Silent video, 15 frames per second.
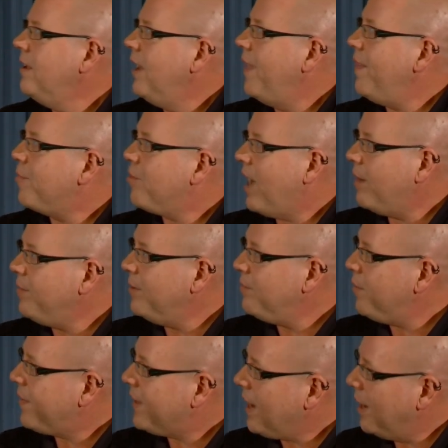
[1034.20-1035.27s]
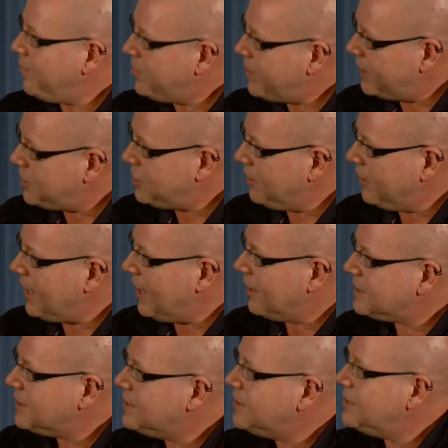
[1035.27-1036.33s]
And the problem with the computational
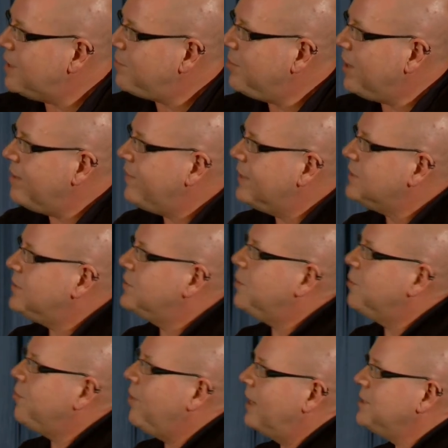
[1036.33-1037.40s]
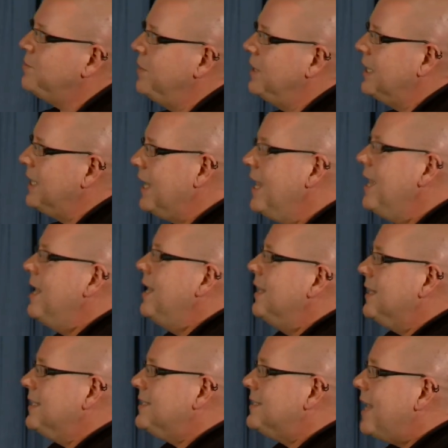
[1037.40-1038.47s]
analysis is that blood vessels are approximately
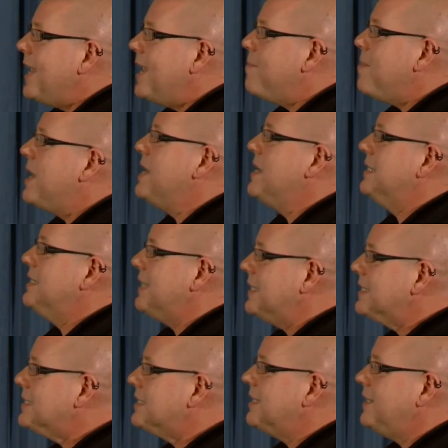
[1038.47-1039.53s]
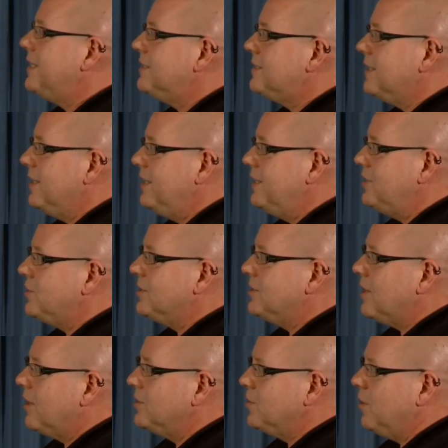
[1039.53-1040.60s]
the same density as the lesions
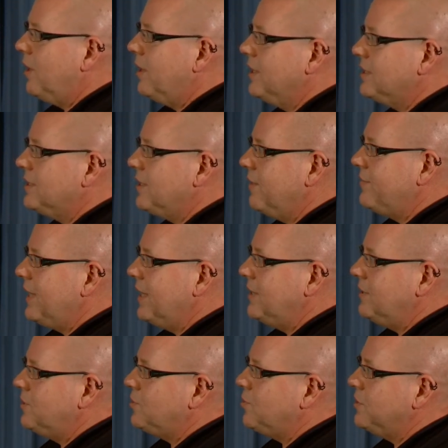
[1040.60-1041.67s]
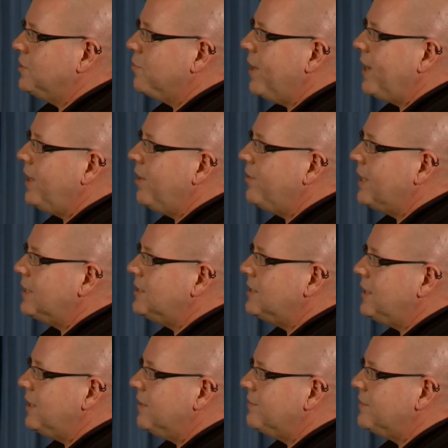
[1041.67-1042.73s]
are. So all this stuff tends towards a radio
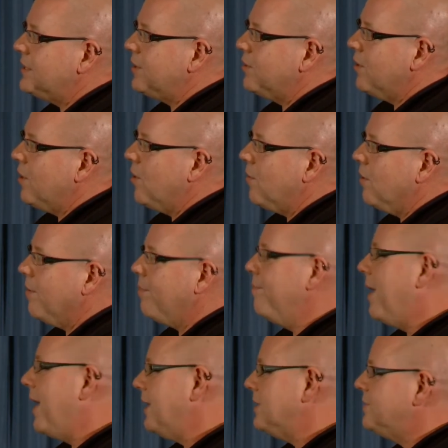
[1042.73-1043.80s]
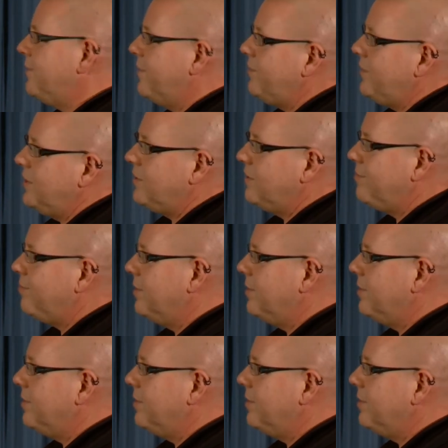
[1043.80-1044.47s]
density of 0 or minus 50 to